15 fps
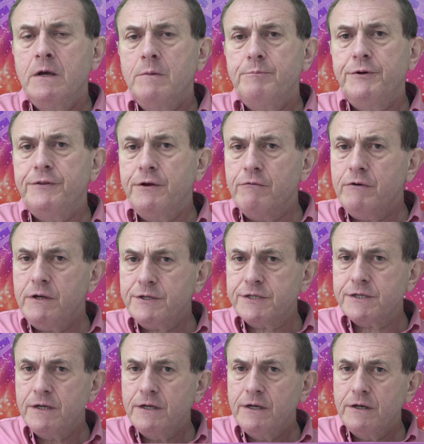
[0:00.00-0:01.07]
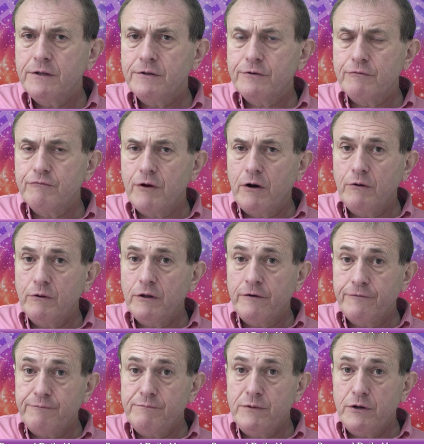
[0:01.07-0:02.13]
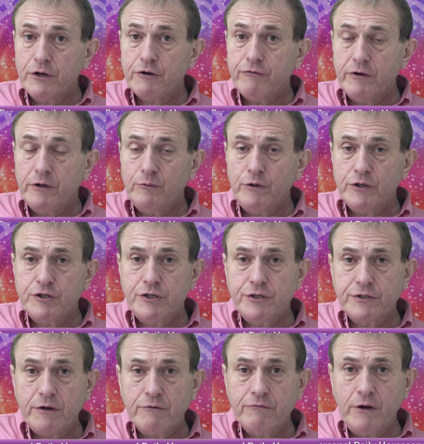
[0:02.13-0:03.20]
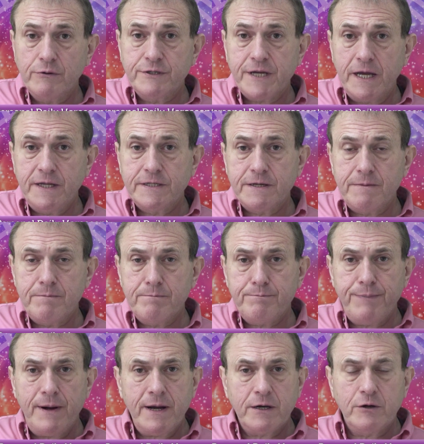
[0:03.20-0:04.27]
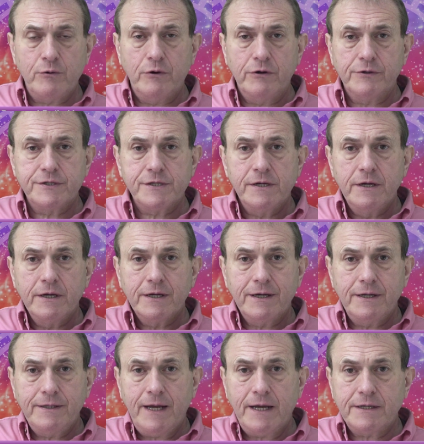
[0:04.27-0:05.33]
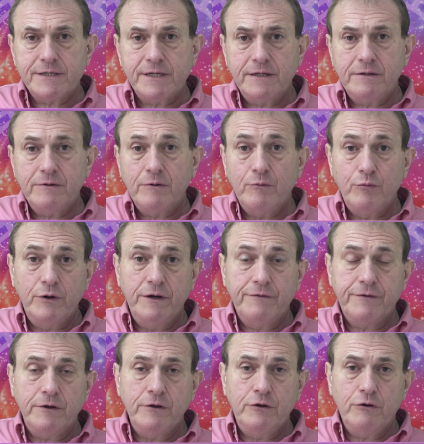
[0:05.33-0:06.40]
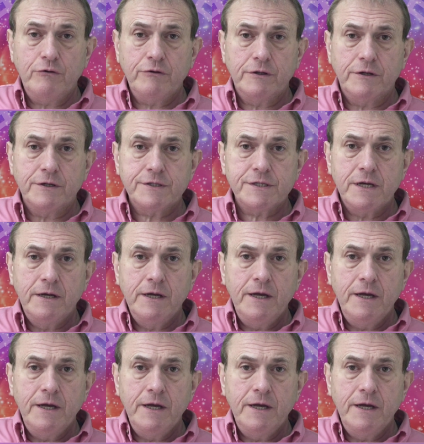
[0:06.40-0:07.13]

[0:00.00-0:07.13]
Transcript: But there is the role of Mercury, which is rotating backwards, connecting with Uranus.